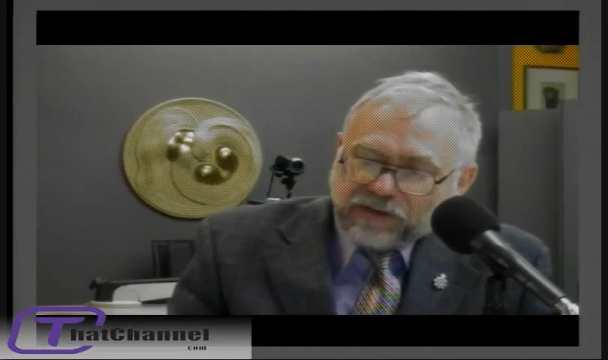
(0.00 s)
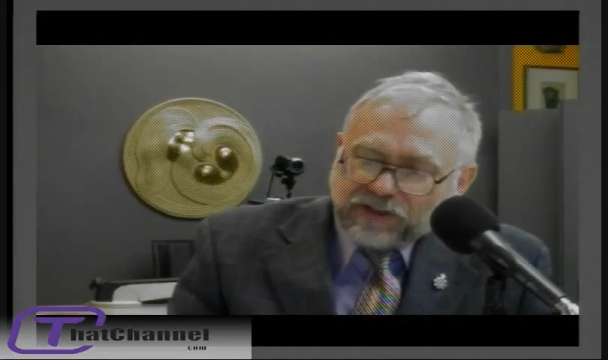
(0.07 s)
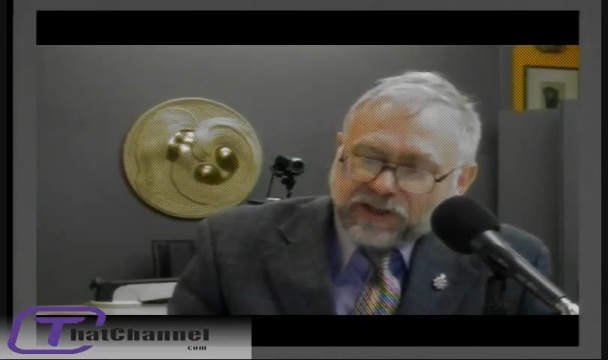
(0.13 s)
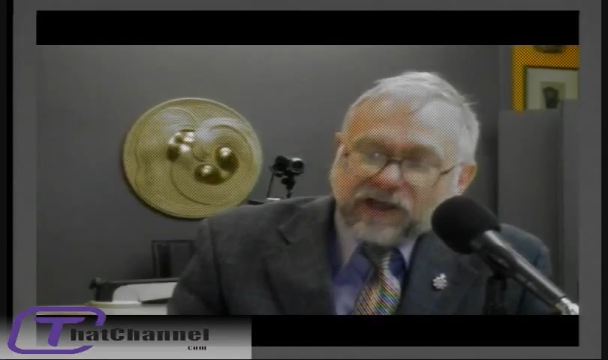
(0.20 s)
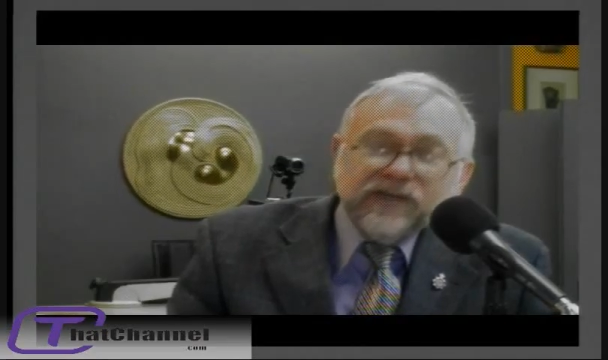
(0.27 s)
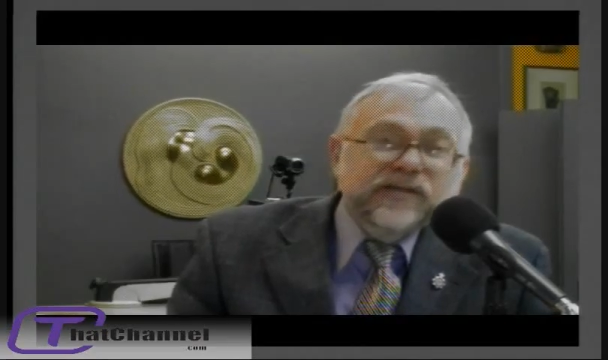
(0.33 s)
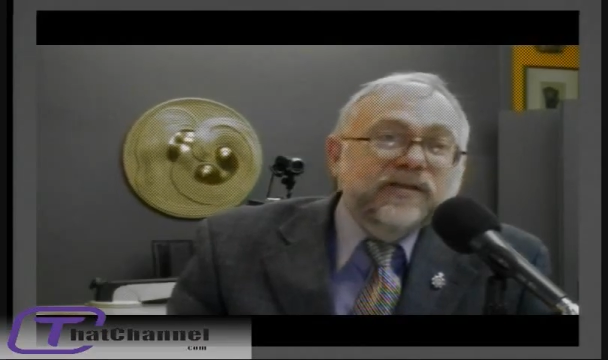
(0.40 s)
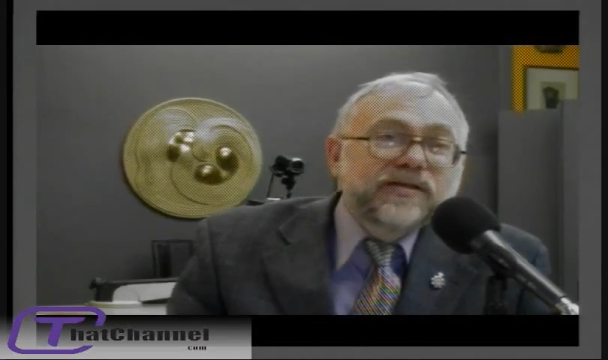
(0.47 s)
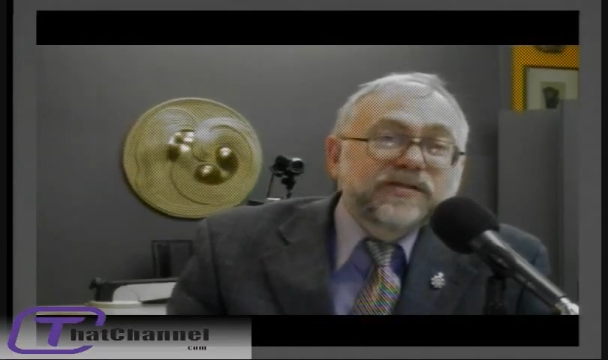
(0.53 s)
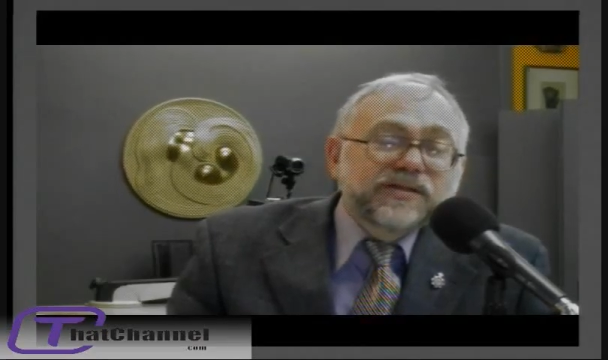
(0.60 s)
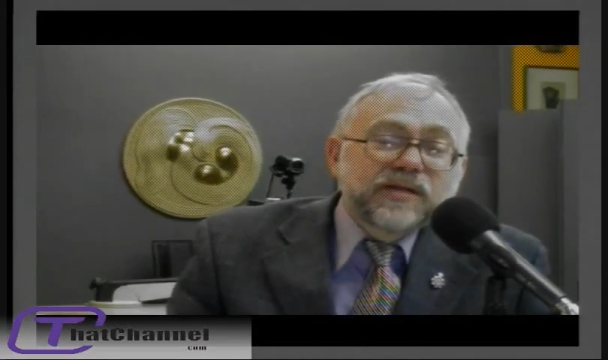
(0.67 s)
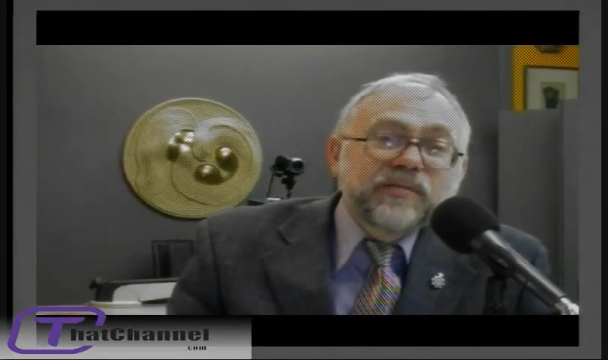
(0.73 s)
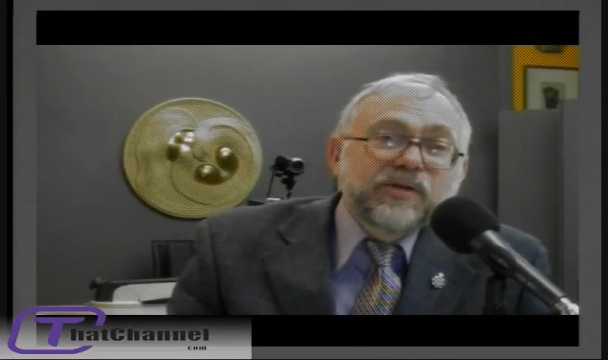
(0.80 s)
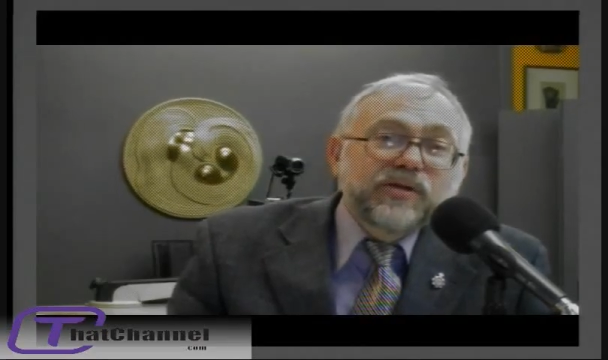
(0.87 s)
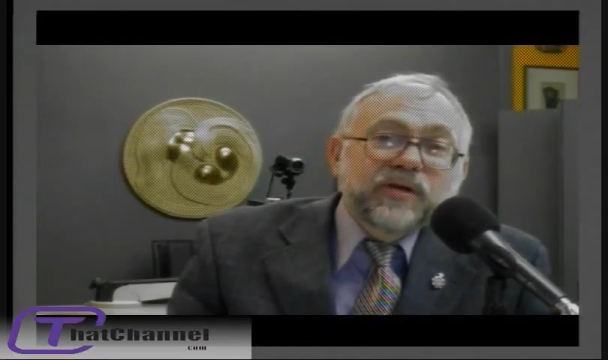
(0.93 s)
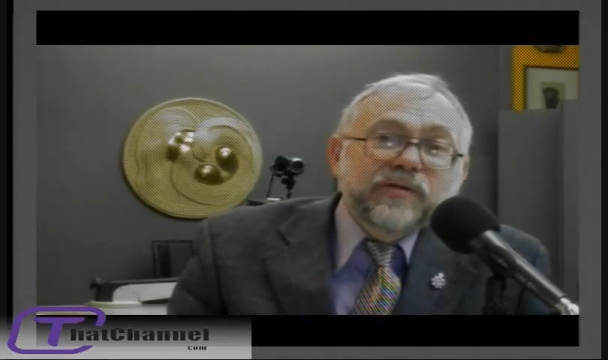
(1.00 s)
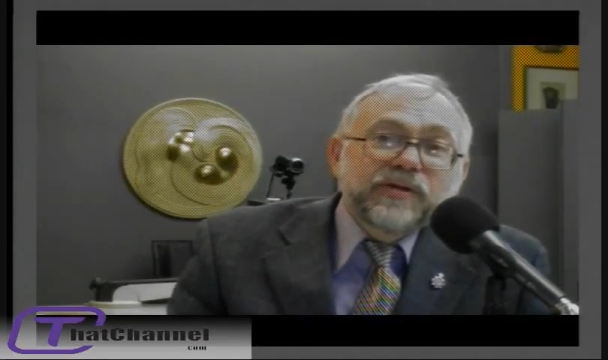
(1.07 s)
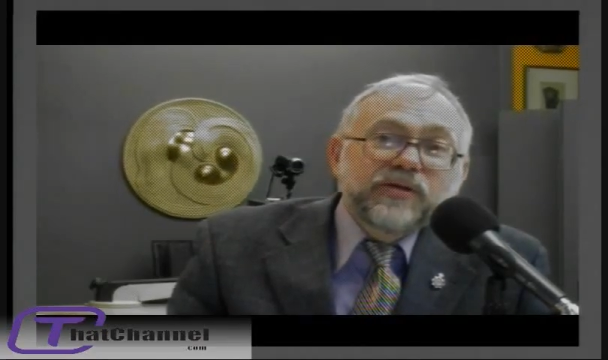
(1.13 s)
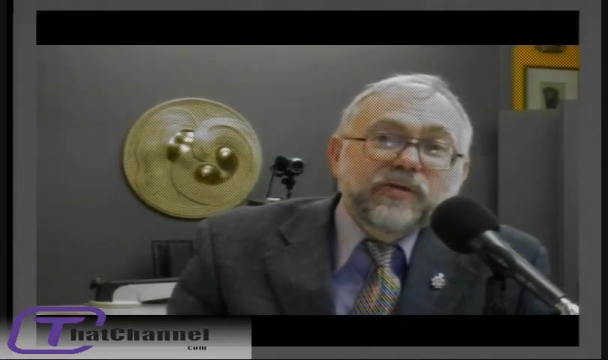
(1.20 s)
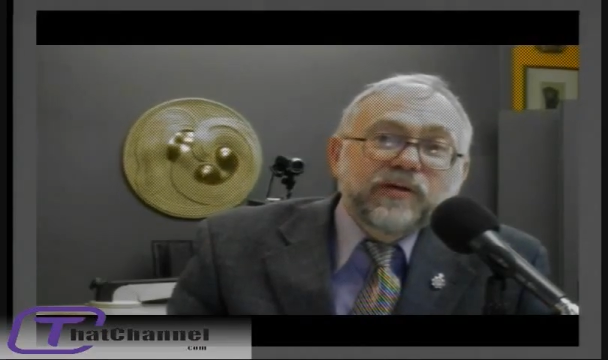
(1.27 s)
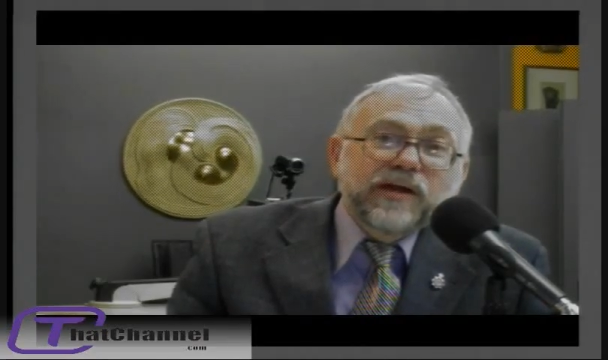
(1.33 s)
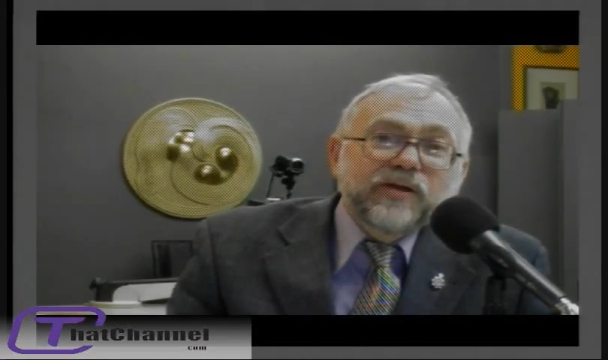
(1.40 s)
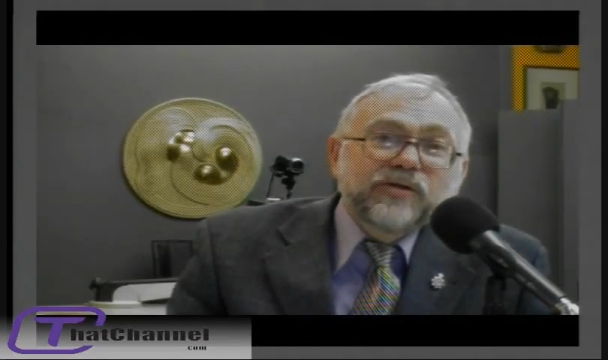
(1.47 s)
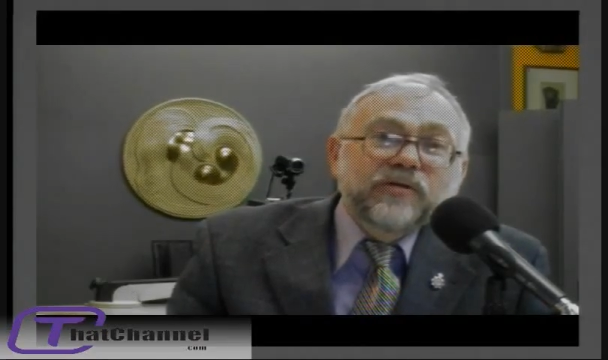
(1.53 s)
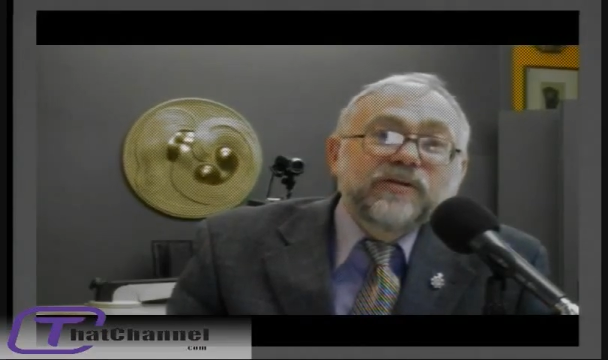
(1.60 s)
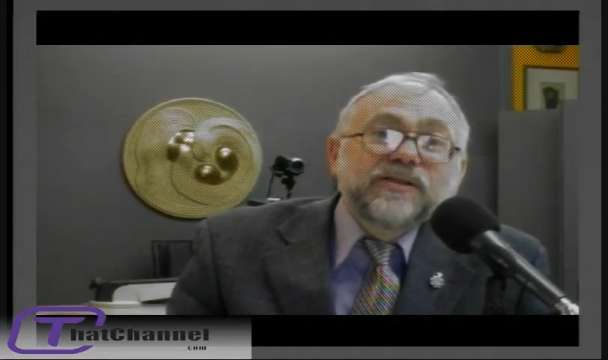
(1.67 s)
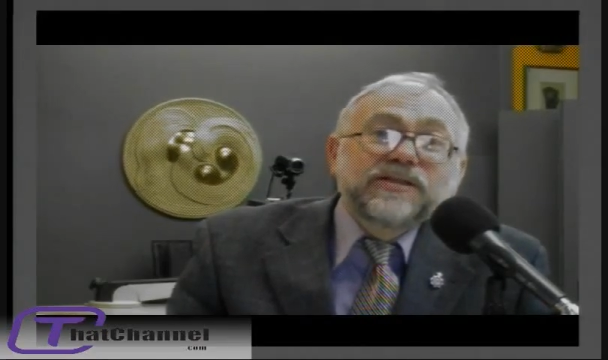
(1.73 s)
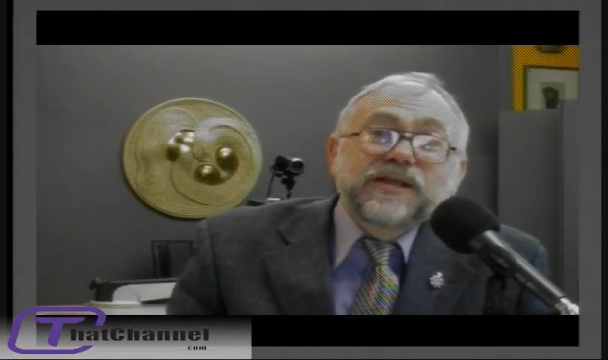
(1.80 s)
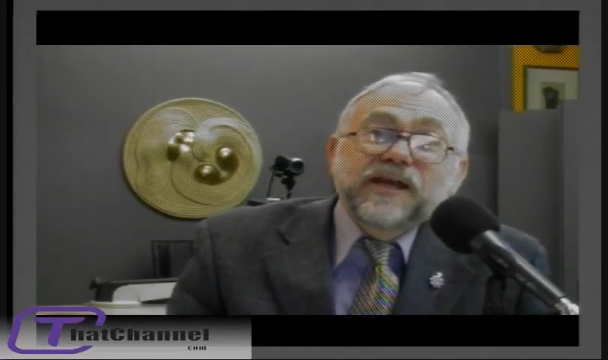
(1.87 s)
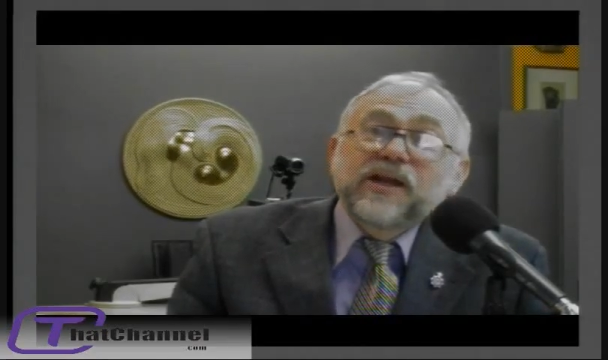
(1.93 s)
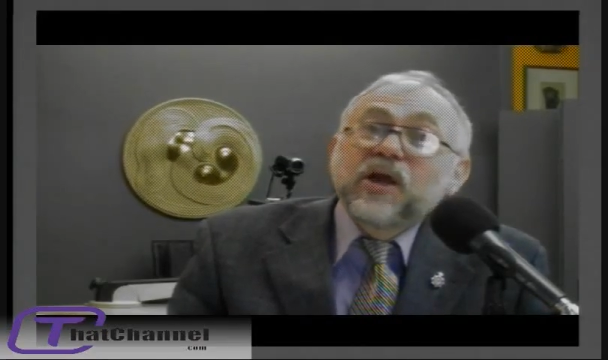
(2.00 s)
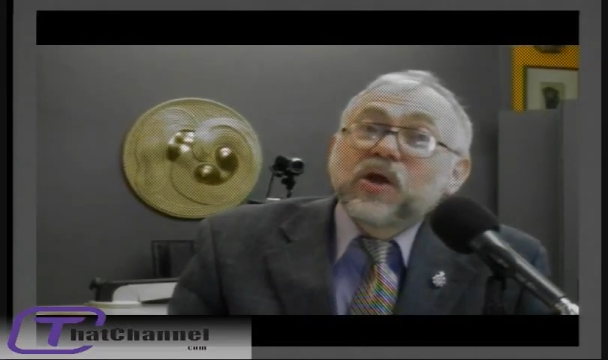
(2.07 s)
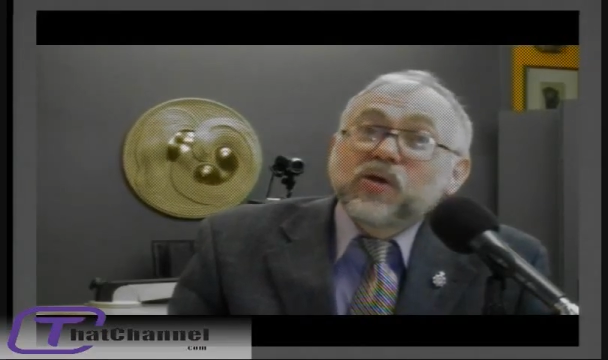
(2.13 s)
talked to the cemetery director, and said,